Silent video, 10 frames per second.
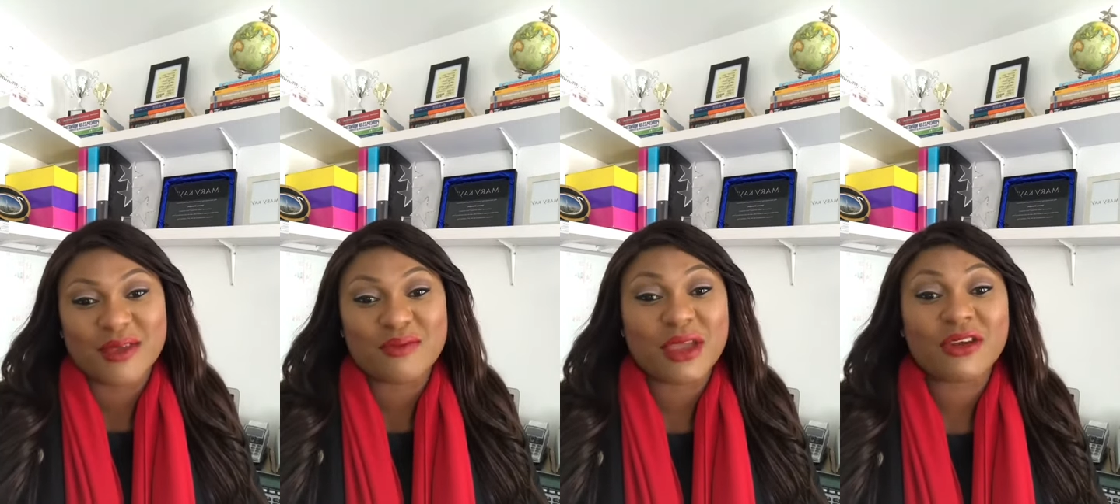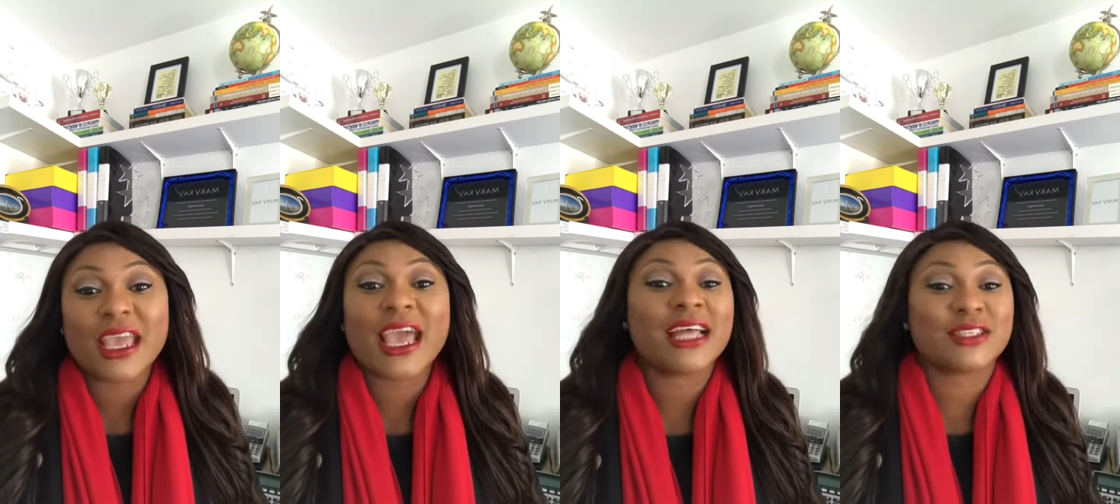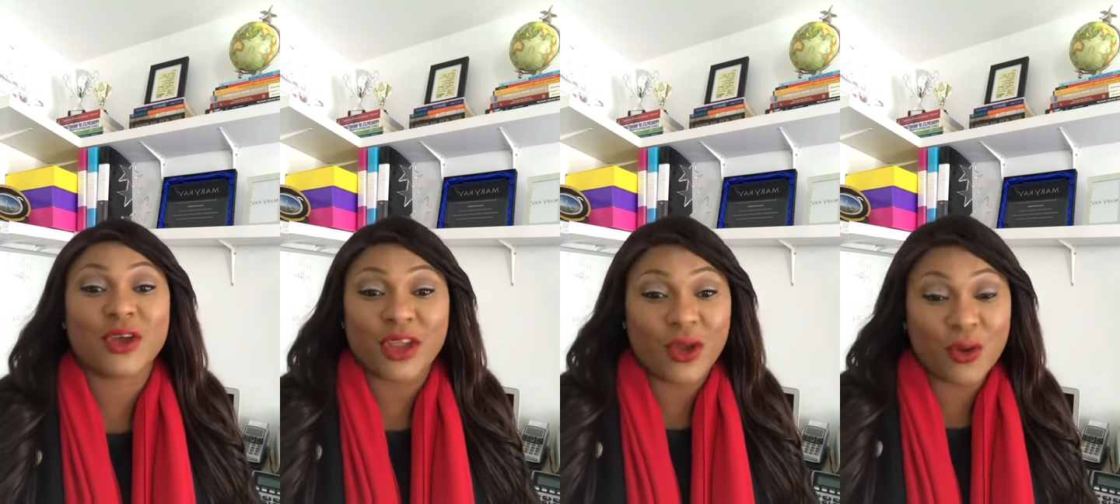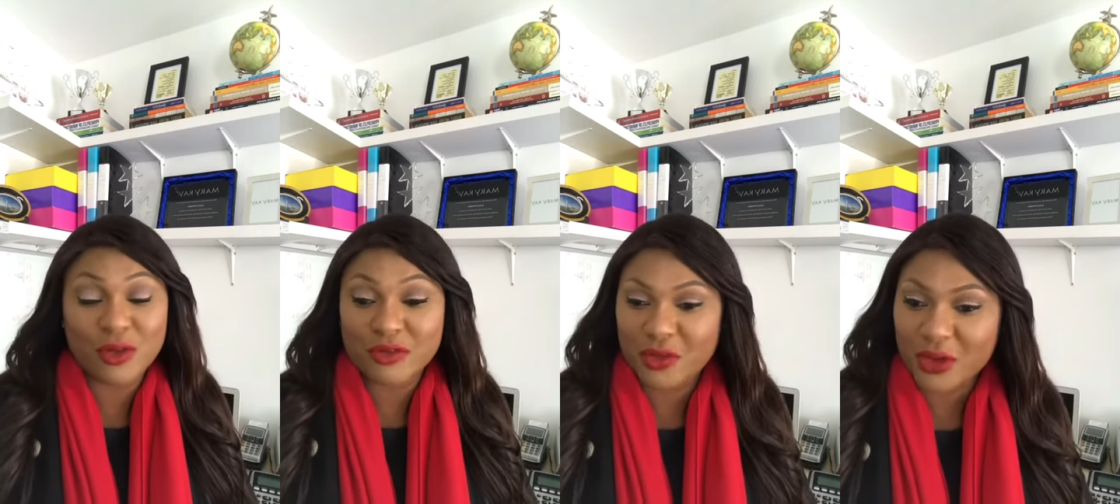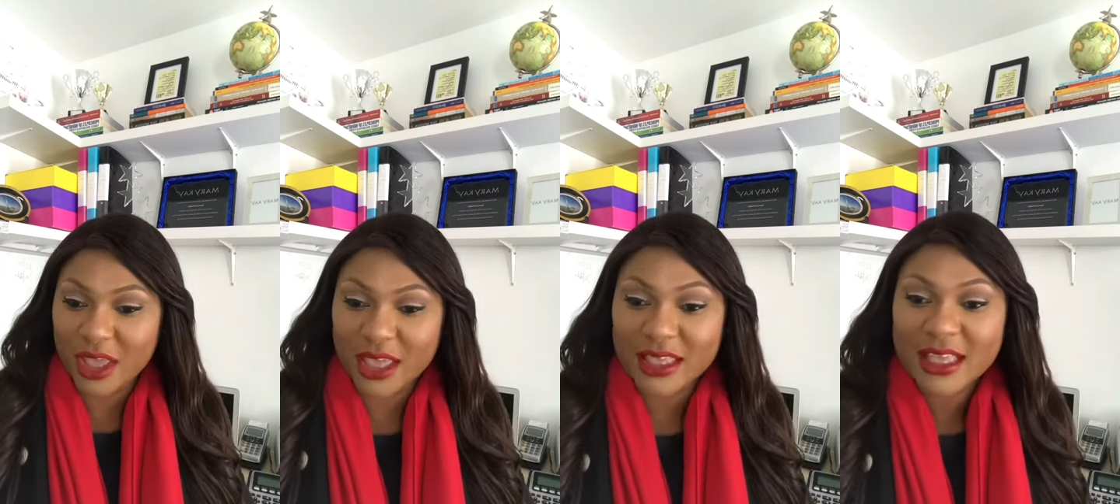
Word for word: Mary Kay has got it all for you.